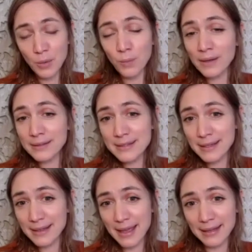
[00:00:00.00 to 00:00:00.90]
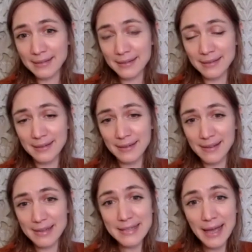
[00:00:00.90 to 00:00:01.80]
once again
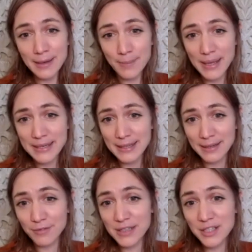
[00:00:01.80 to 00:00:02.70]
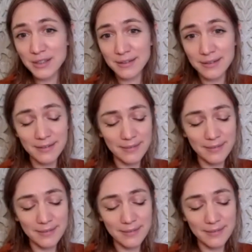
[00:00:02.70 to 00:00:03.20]
its animating vision.